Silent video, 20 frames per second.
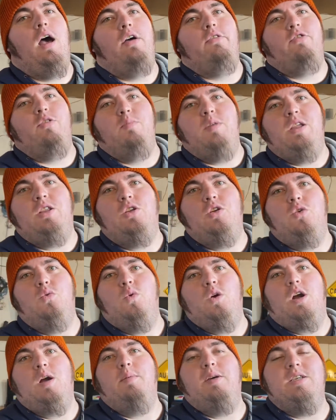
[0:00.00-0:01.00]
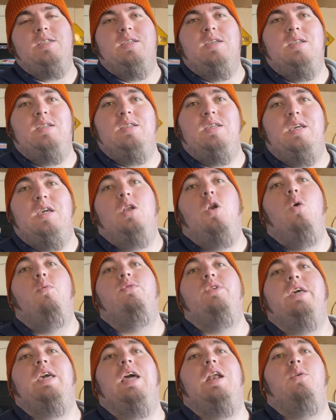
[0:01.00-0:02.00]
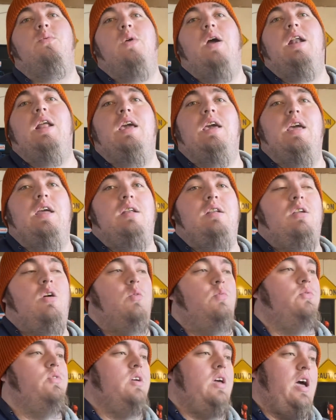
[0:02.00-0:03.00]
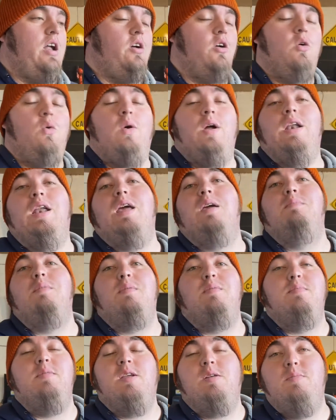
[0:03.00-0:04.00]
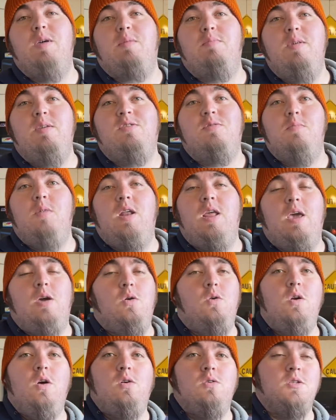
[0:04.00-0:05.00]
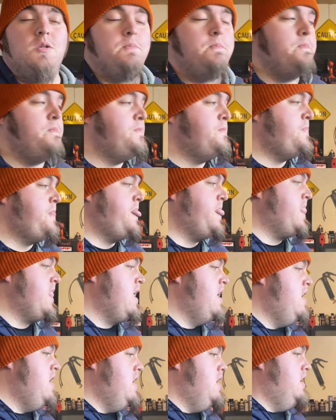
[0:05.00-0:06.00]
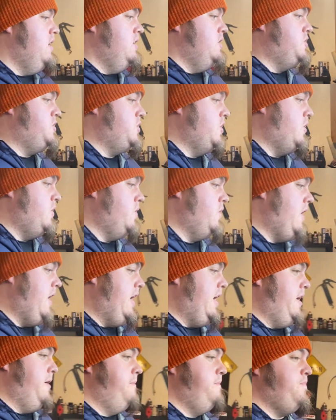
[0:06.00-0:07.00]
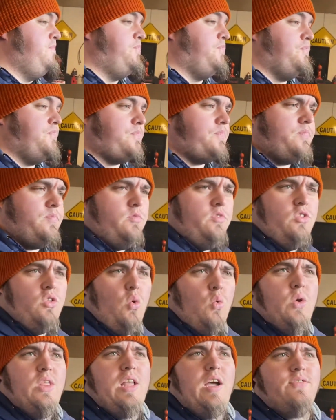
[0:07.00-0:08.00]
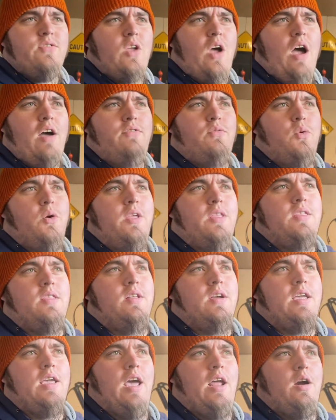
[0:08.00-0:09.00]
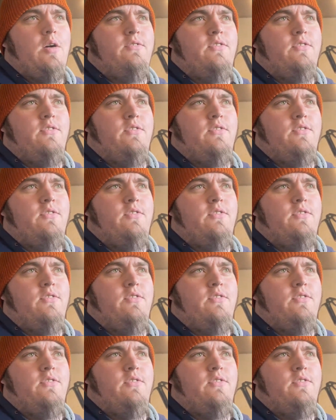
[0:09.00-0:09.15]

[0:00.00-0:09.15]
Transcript: for me to work on my CNC and hopefully get it running, and hopefully, I don't know, one day maybe it'll make me some money. Who knows? So we left off with looking at our